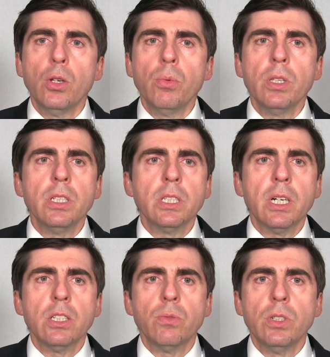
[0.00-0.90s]
You will
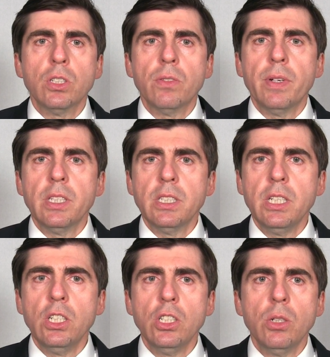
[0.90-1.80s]
discuss risks of
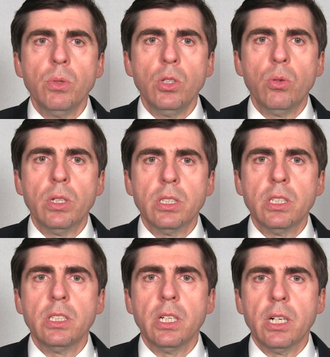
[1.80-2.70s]
anesthesia with your
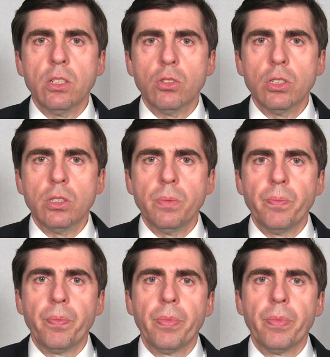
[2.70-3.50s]
anesthesiologist.